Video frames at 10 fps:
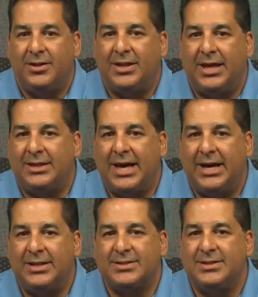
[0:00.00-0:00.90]

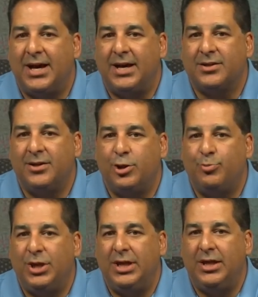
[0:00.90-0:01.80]
that is not going to
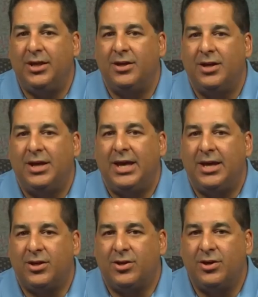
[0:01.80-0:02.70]
be
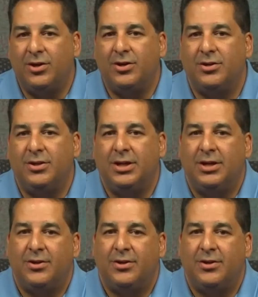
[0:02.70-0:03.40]
a good